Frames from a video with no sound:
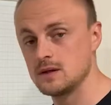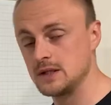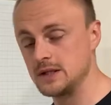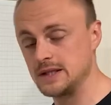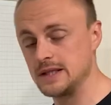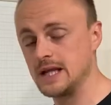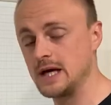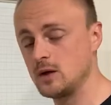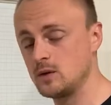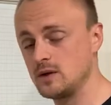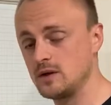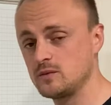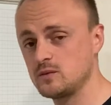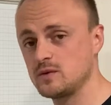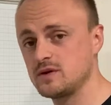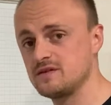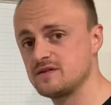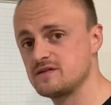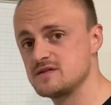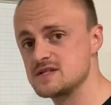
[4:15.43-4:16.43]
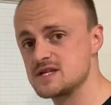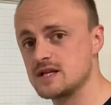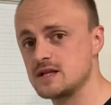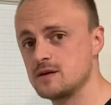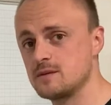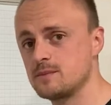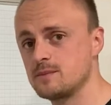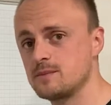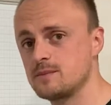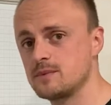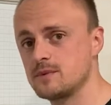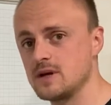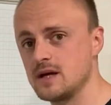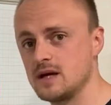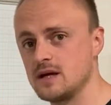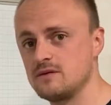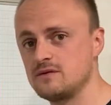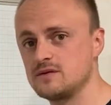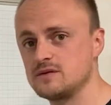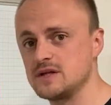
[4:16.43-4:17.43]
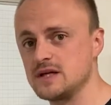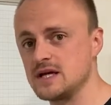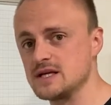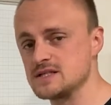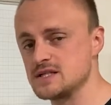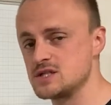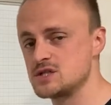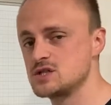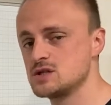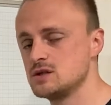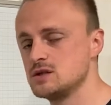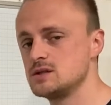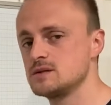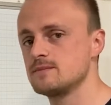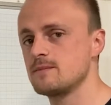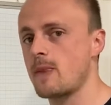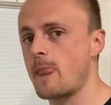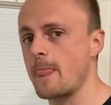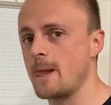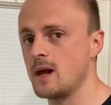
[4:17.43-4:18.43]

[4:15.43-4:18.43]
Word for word: Now that we've set up everything as it should,